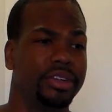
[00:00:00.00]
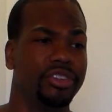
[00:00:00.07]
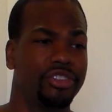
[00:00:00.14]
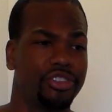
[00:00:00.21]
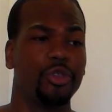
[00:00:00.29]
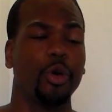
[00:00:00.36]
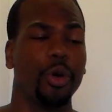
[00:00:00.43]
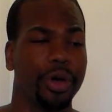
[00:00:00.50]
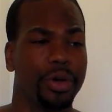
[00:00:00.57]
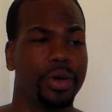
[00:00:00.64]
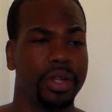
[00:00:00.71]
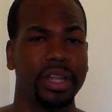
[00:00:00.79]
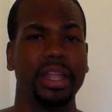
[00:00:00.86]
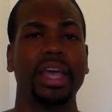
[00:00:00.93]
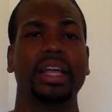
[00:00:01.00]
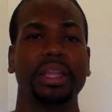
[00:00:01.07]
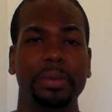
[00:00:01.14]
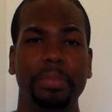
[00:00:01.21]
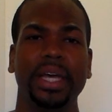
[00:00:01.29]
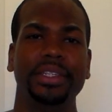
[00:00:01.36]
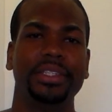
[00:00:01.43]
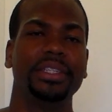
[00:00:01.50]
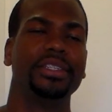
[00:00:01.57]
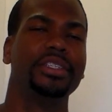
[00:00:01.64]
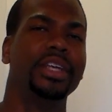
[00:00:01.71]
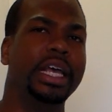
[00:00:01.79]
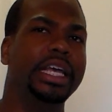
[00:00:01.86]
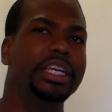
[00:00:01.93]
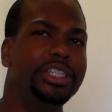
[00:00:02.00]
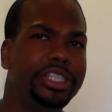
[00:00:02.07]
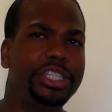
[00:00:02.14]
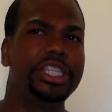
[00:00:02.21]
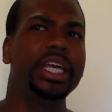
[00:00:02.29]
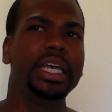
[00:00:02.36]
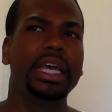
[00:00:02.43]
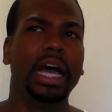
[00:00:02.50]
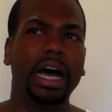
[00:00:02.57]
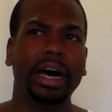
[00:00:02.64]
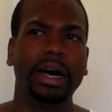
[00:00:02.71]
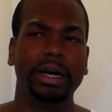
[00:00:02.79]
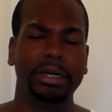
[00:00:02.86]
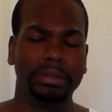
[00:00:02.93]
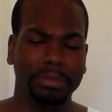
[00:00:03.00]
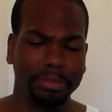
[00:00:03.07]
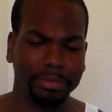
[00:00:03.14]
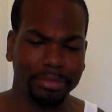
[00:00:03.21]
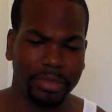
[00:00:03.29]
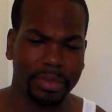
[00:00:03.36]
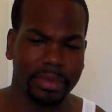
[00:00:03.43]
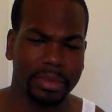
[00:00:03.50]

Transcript: destroy on a daily basis, she, um,